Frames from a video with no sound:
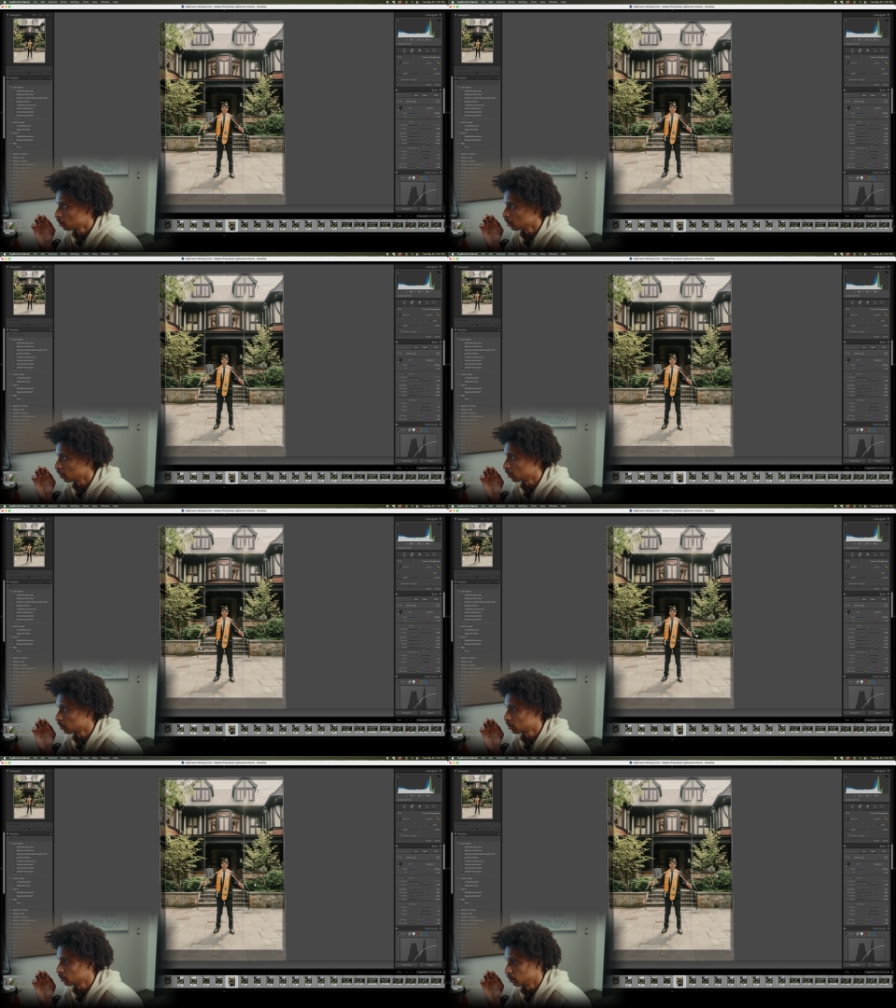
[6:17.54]
like
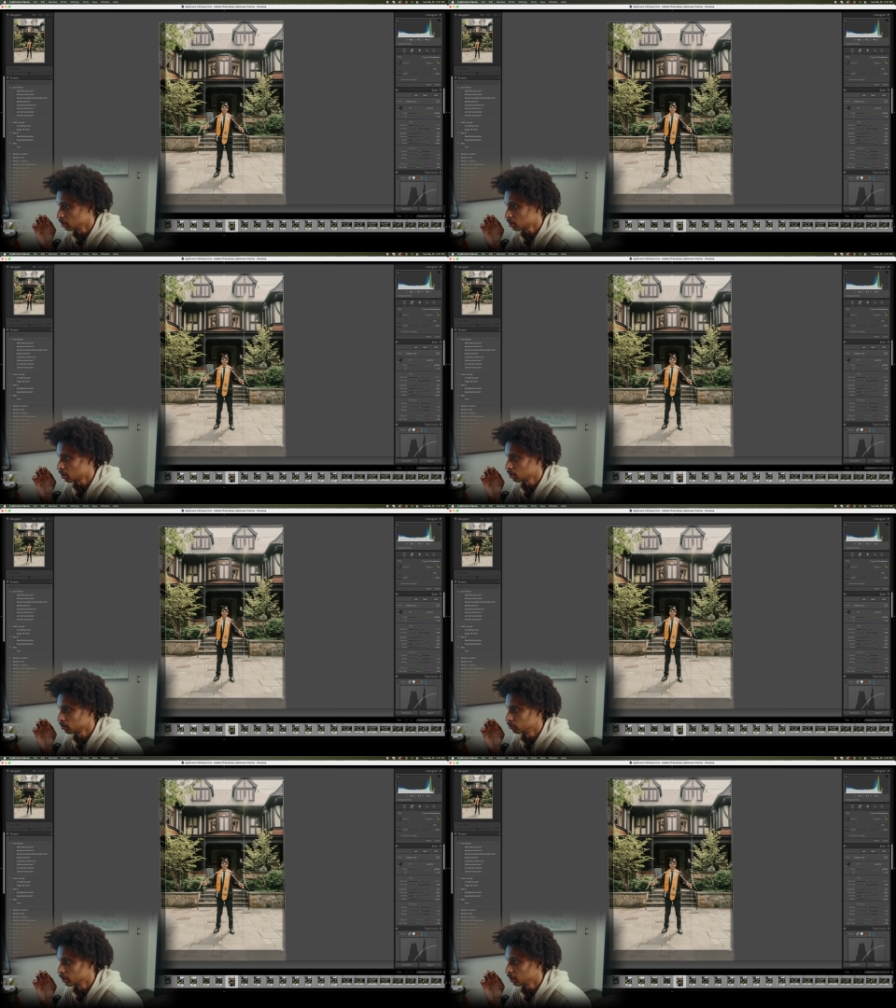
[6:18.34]
this
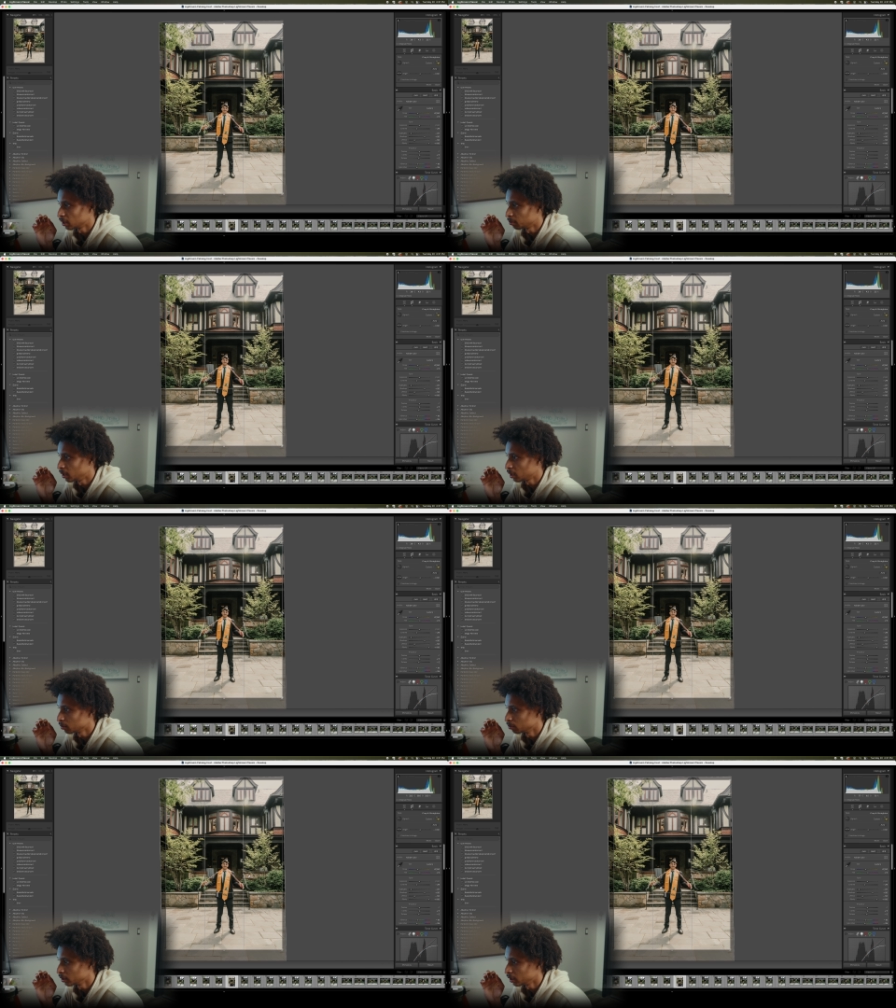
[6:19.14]
can really like make or
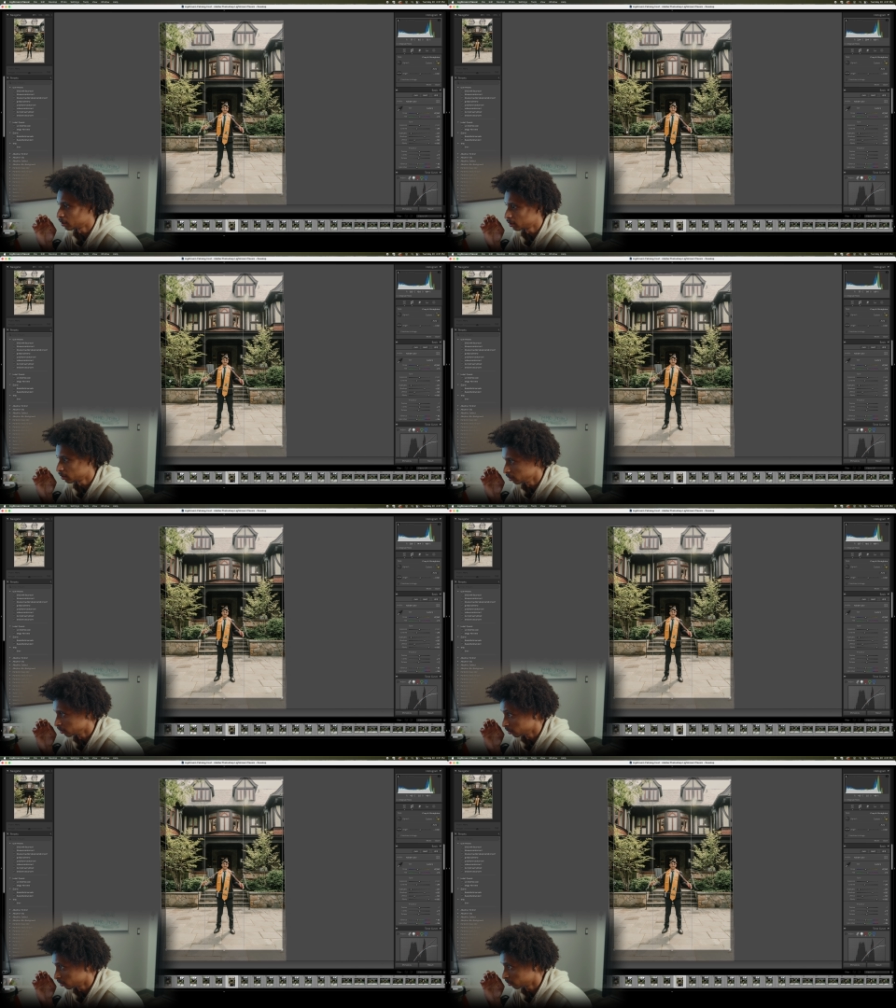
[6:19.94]
break
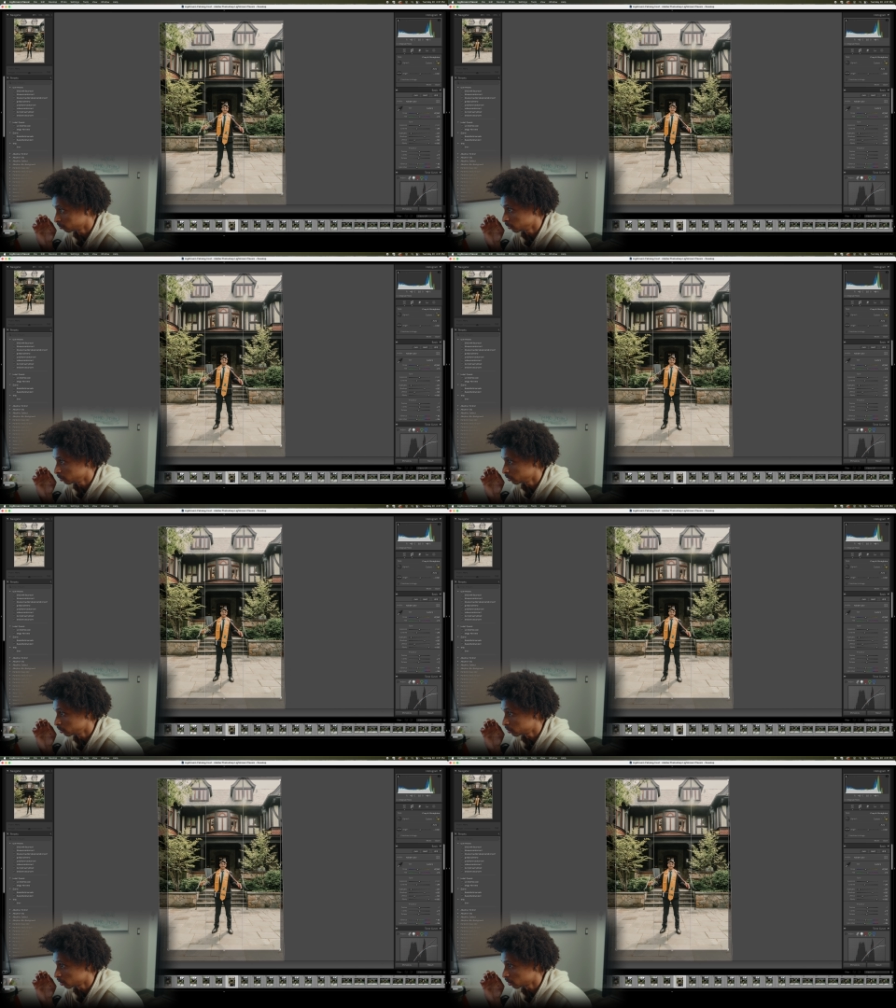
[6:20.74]
your image,